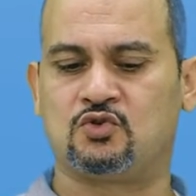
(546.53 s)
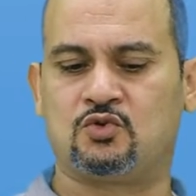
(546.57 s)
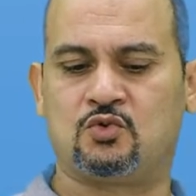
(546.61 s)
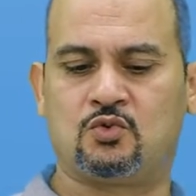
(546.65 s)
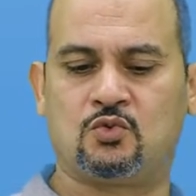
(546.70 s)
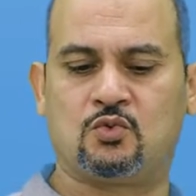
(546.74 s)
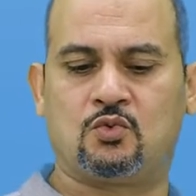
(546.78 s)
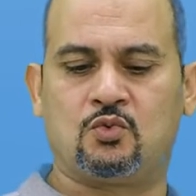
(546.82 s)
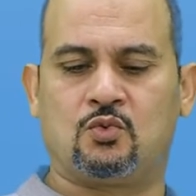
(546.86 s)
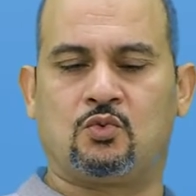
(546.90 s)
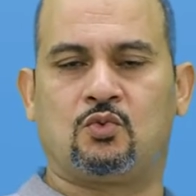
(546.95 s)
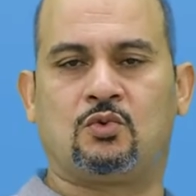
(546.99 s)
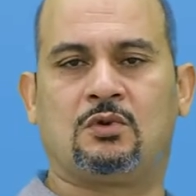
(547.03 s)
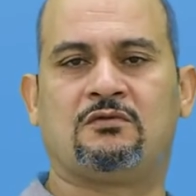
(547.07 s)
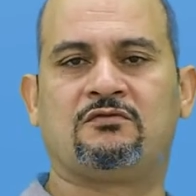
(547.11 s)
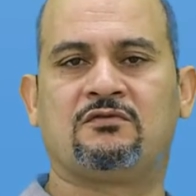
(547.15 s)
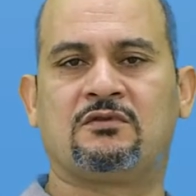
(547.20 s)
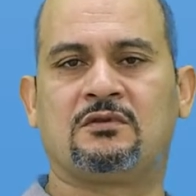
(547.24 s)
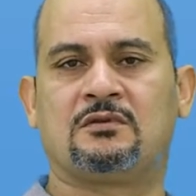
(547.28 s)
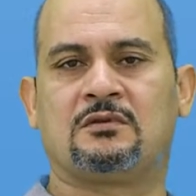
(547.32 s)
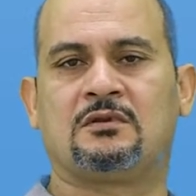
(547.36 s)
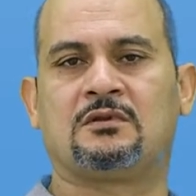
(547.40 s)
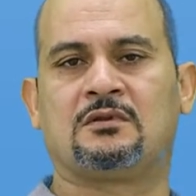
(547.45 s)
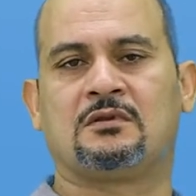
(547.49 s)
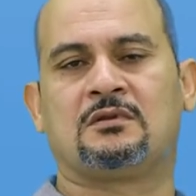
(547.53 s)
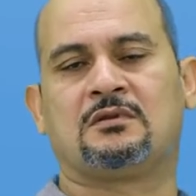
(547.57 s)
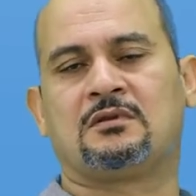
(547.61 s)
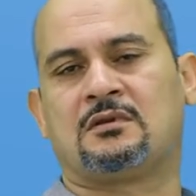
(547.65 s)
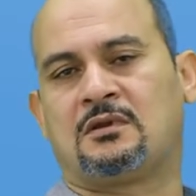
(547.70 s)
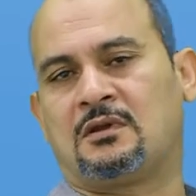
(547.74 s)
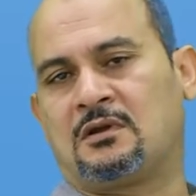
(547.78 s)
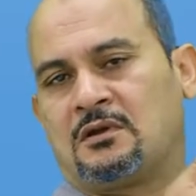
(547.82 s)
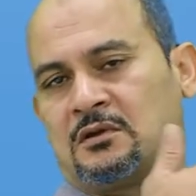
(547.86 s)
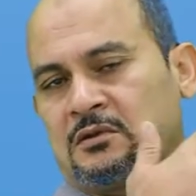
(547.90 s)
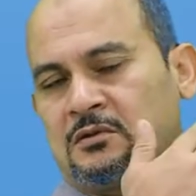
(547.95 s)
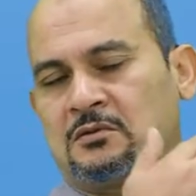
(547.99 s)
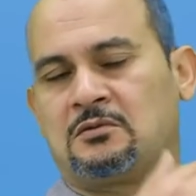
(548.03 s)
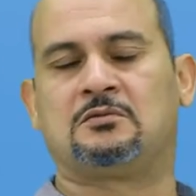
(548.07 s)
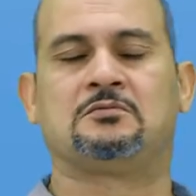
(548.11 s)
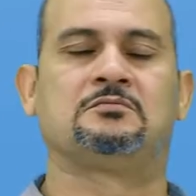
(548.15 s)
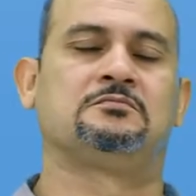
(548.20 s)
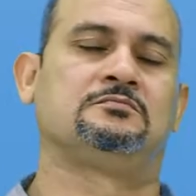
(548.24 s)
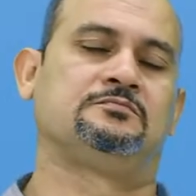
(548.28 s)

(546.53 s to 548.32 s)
So can you try to guess?